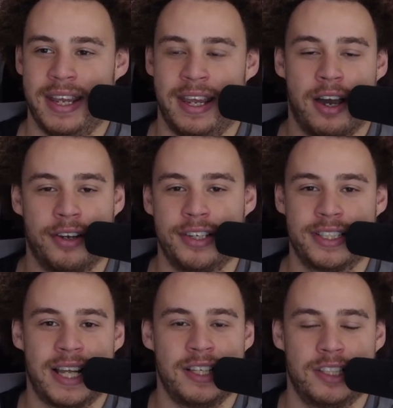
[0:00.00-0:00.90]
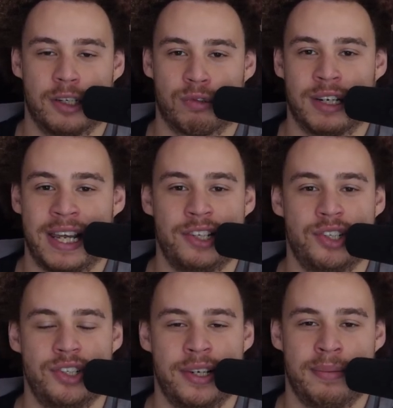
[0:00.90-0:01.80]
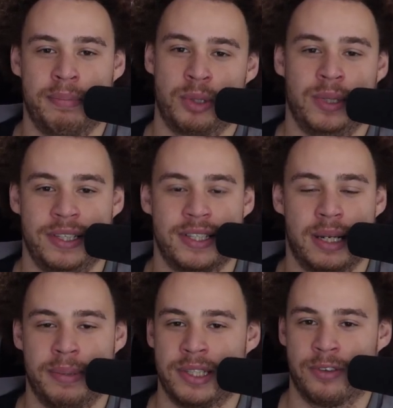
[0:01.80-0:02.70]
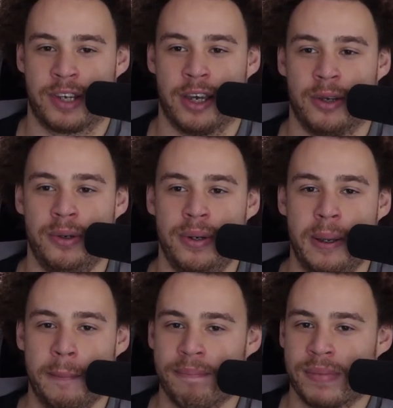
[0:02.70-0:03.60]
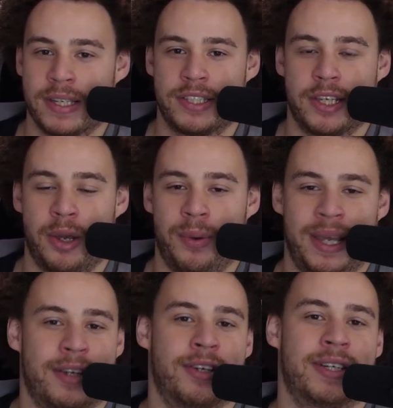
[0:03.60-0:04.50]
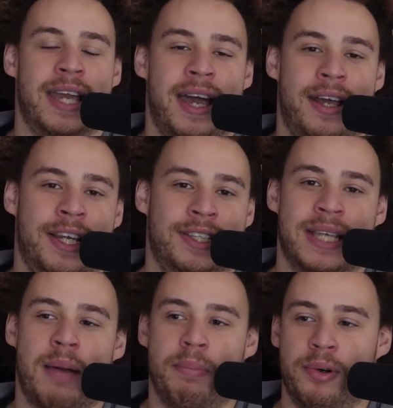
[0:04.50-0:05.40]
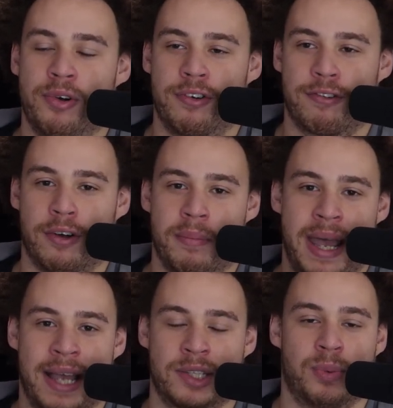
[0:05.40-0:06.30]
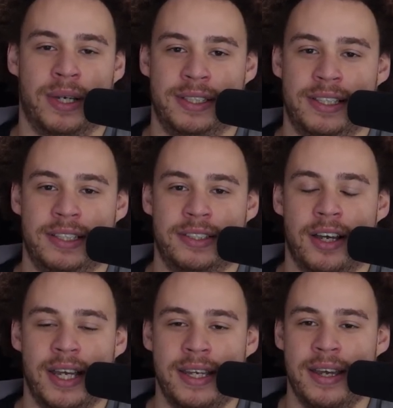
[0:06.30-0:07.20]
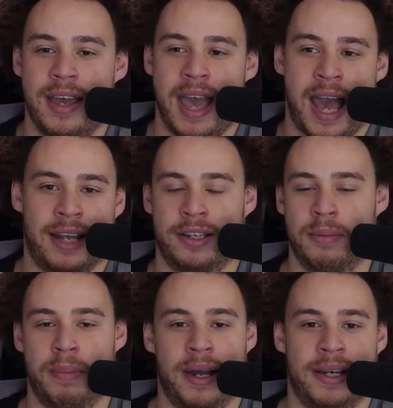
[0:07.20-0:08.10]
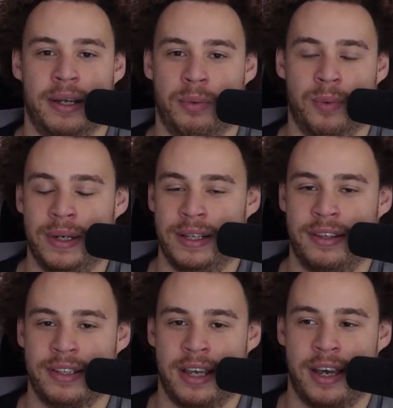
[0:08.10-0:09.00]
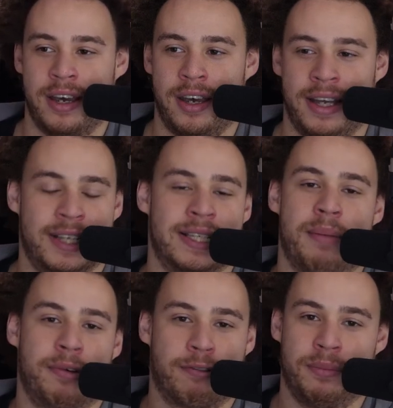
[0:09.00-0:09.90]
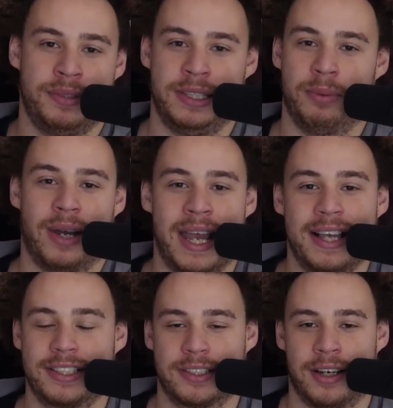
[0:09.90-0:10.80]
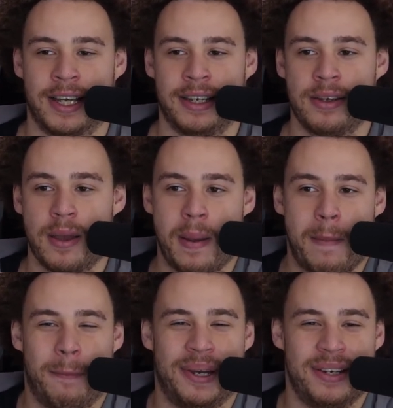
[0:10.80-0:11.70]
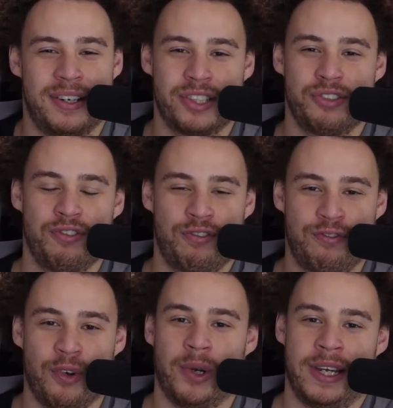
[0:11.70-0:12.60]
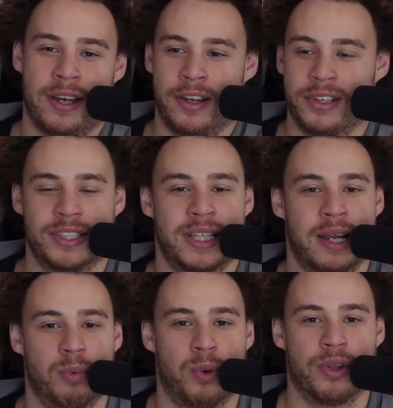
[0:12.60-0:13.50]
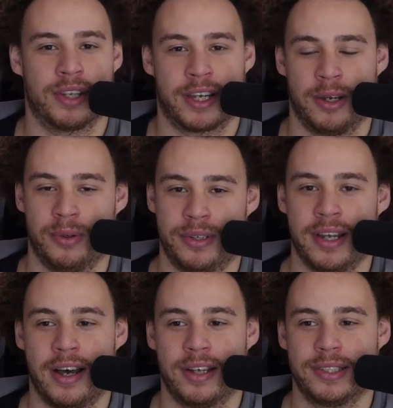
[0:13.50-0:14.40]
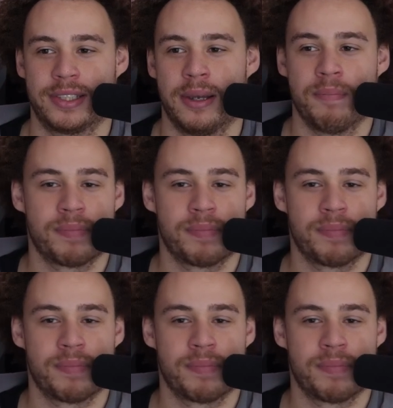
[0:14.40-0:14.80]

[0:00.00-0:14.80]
It understands the relationship between snippets of code. So it could get an example from XYZ site and combine it with uh, an example from ZYX site but it doesn't fully understand what the code does.